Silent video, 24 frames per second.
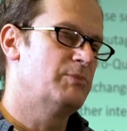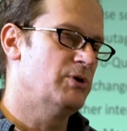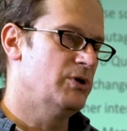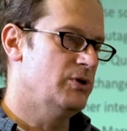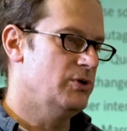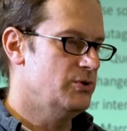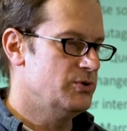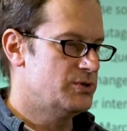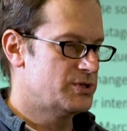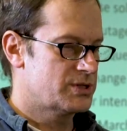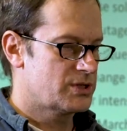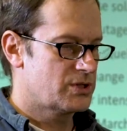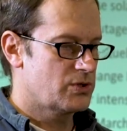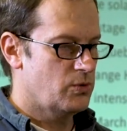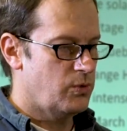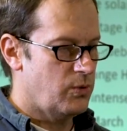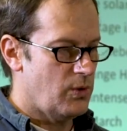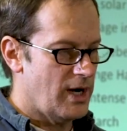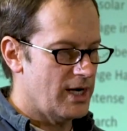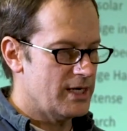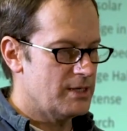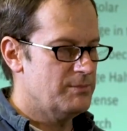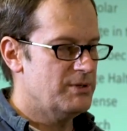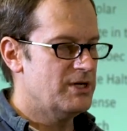produced
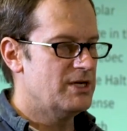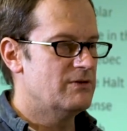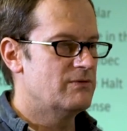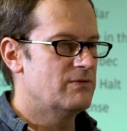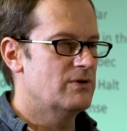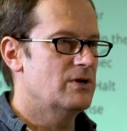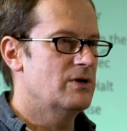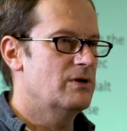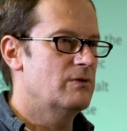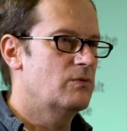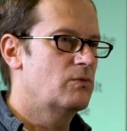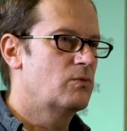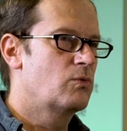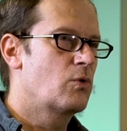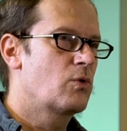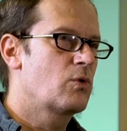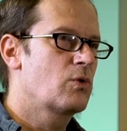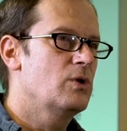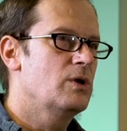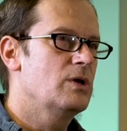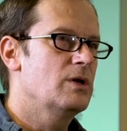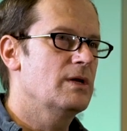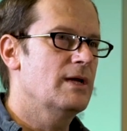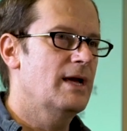quite a bit of
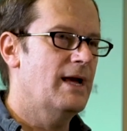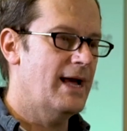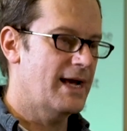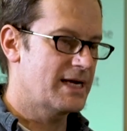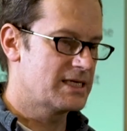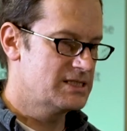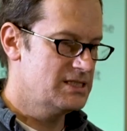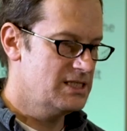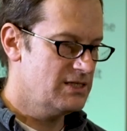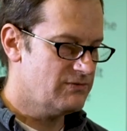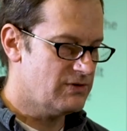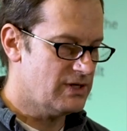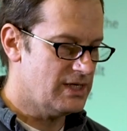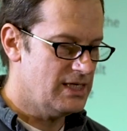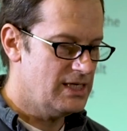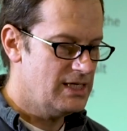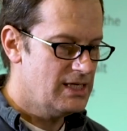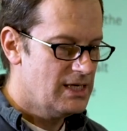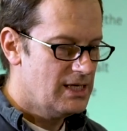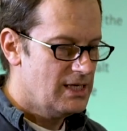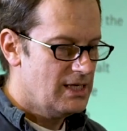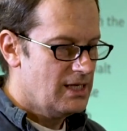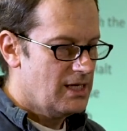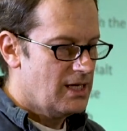auroral activity,